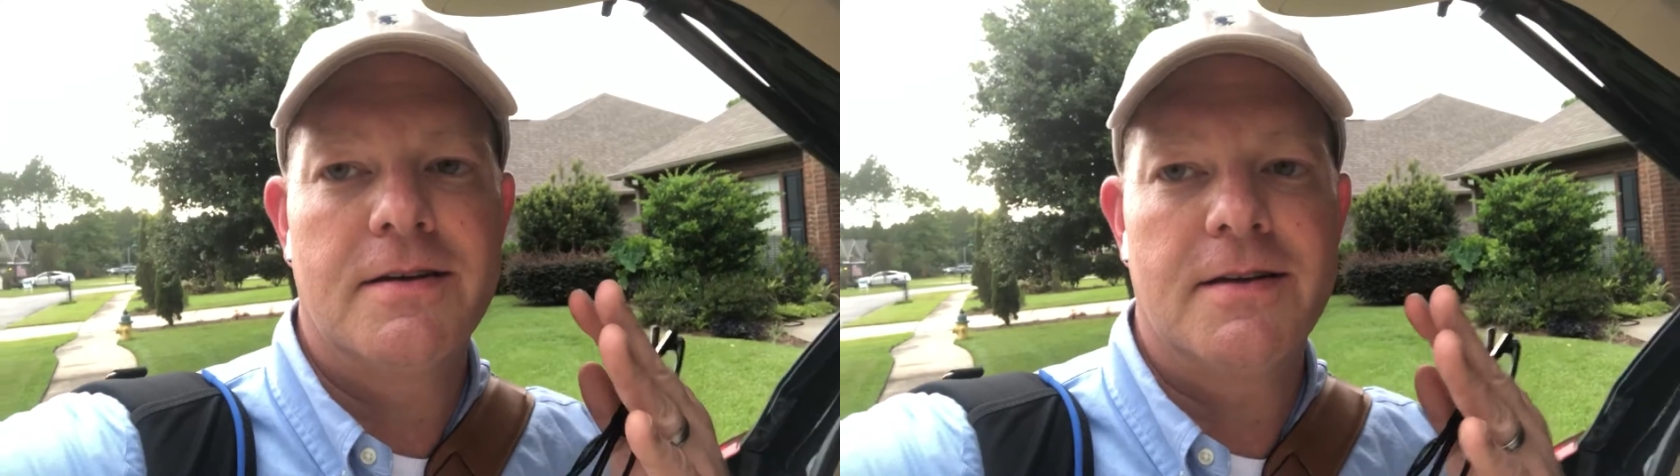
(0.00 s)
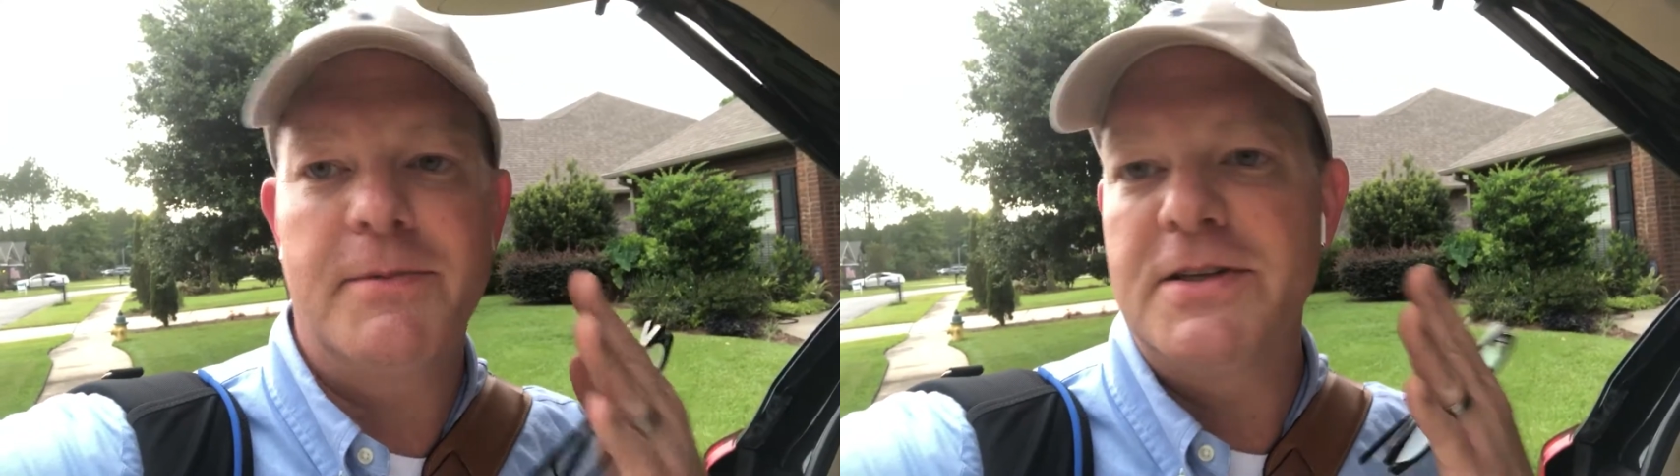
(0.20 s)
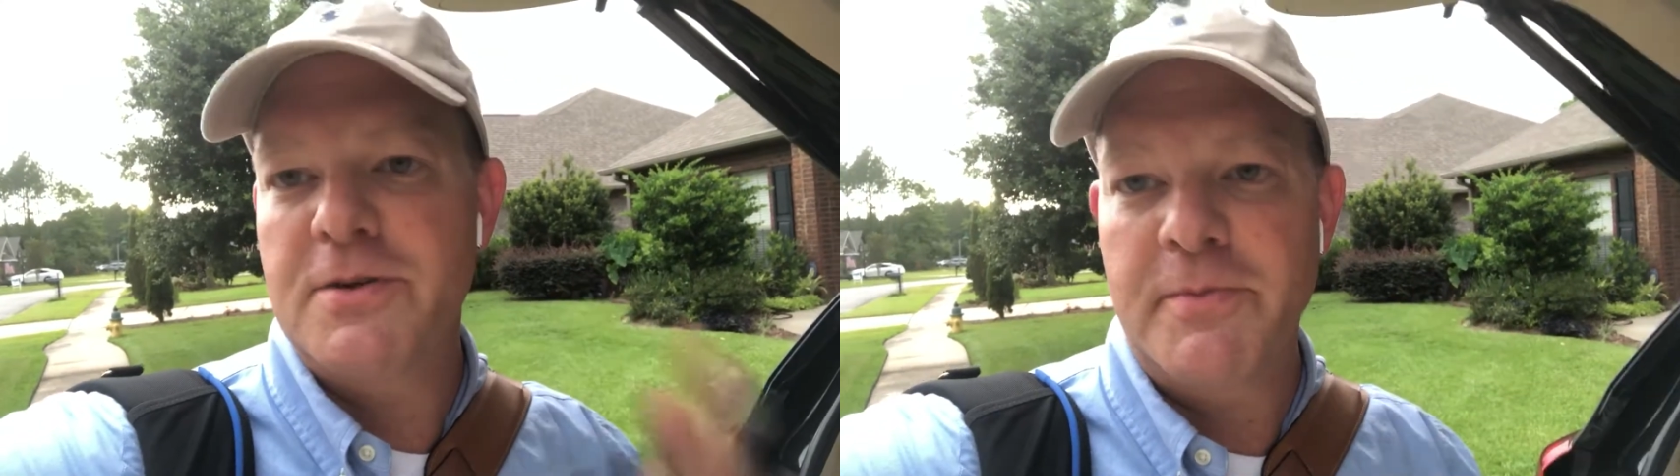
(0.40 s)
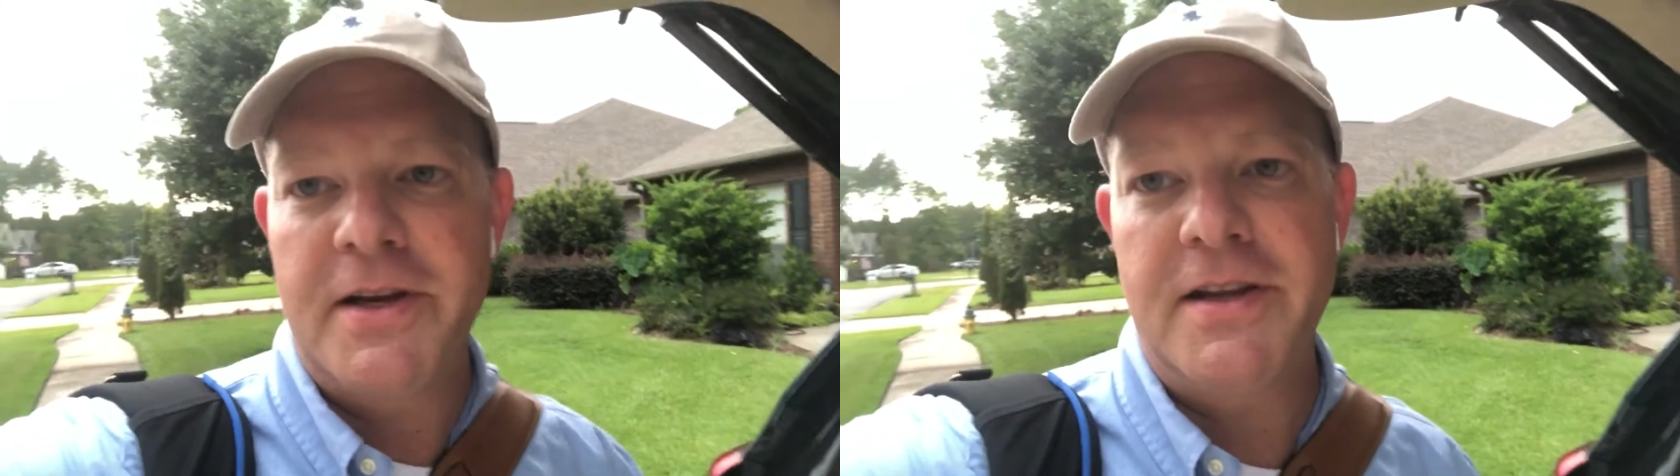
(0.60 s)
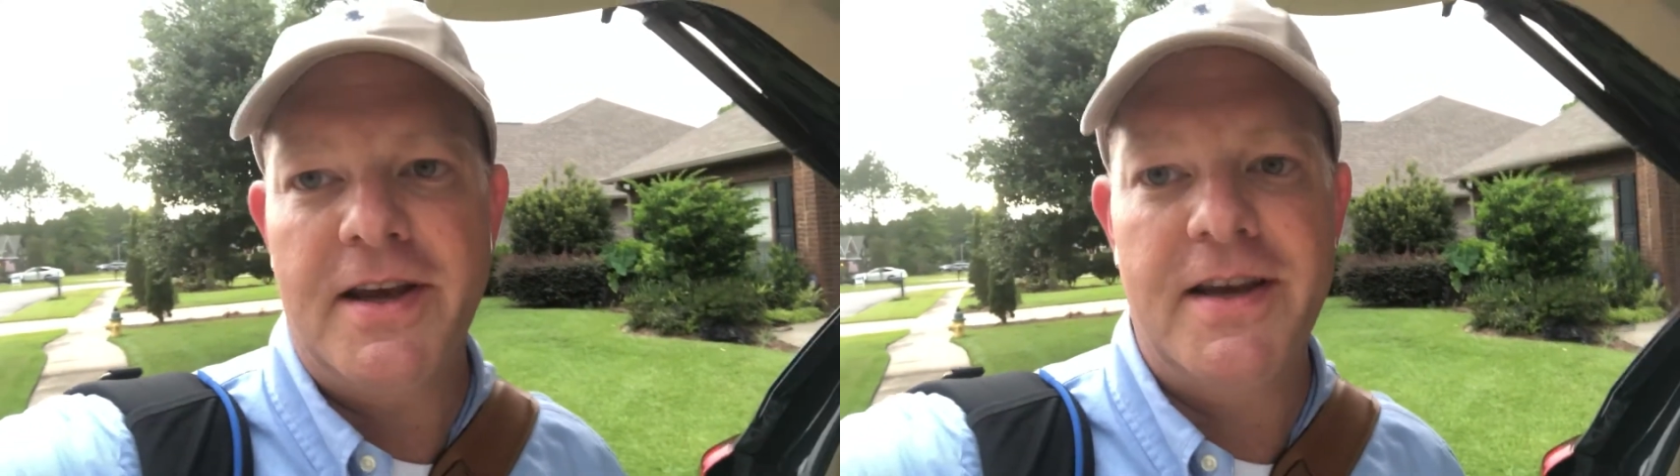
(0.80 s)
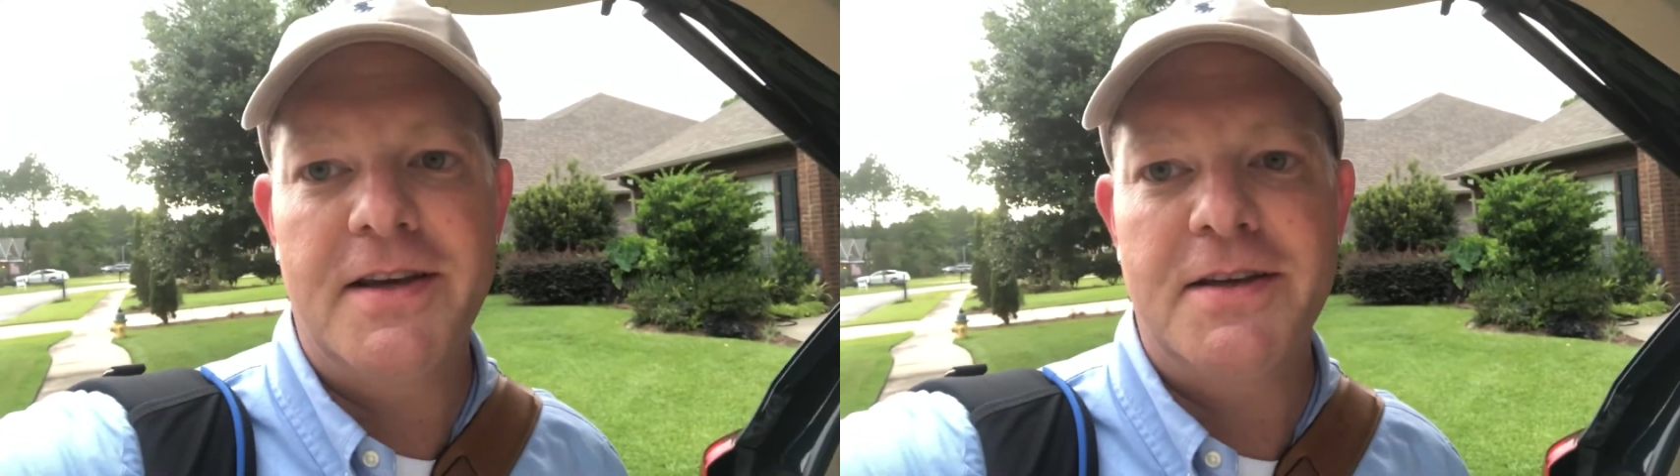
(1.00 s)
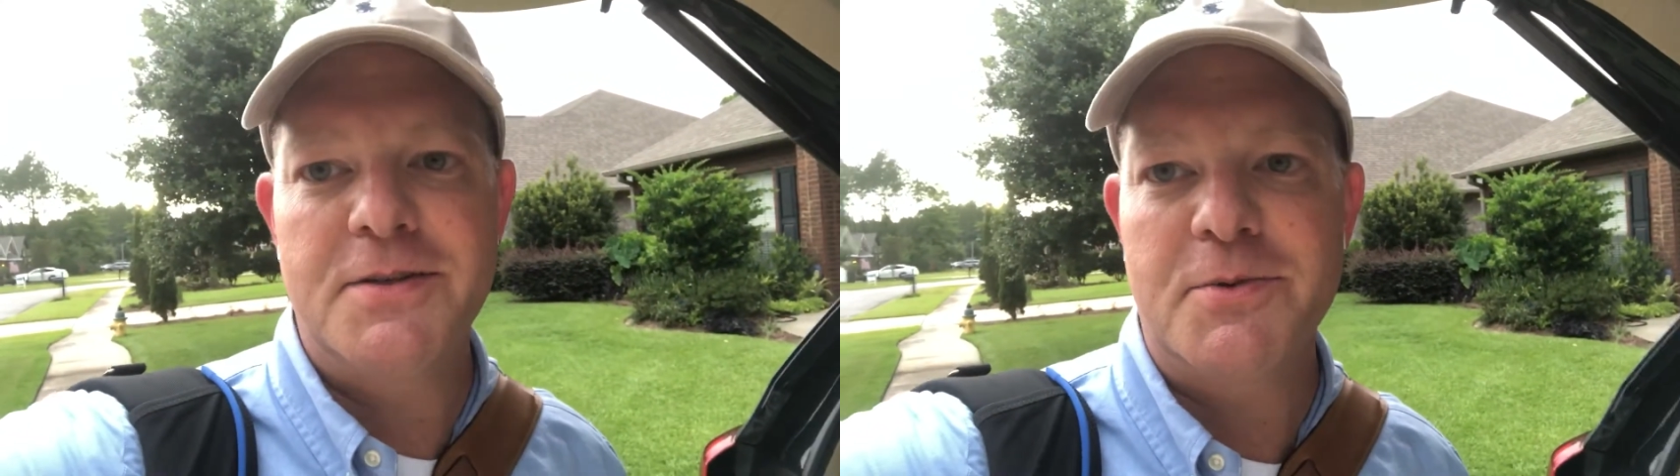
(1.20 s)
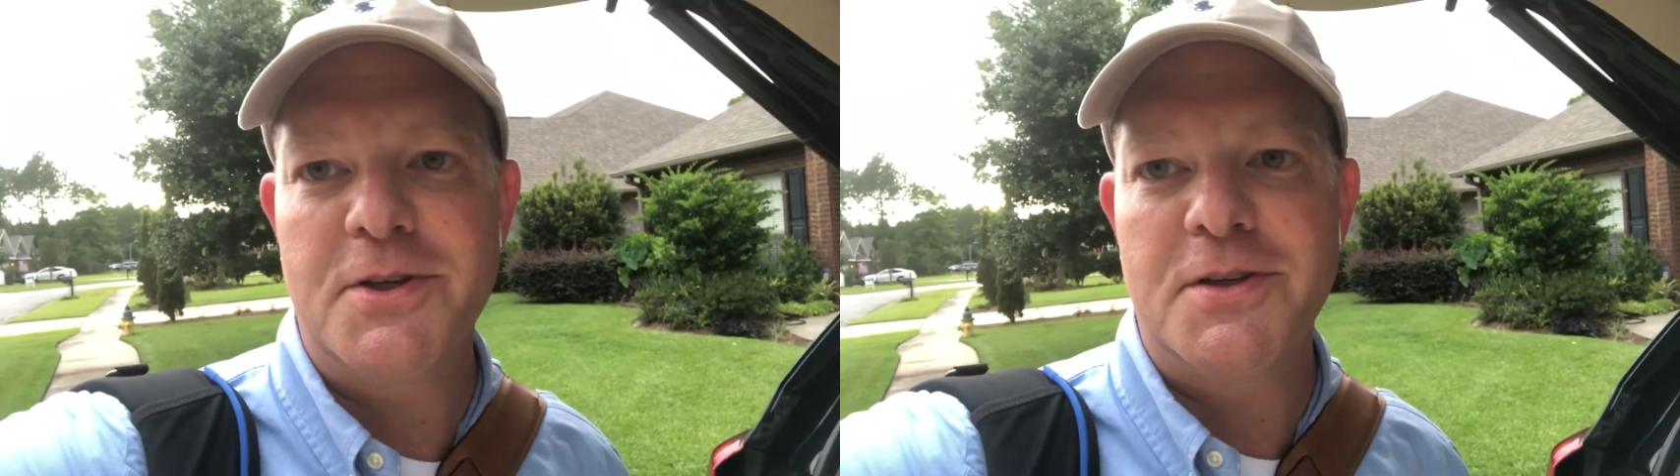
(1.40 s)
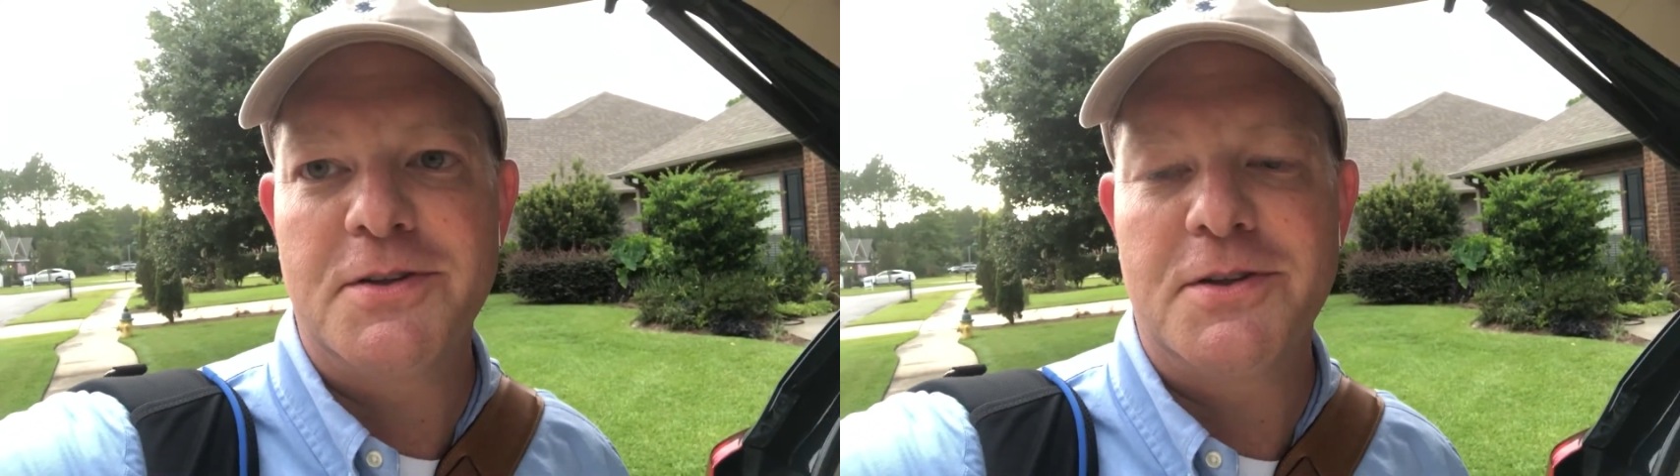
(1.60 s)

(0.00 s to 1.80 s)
That means on many days when you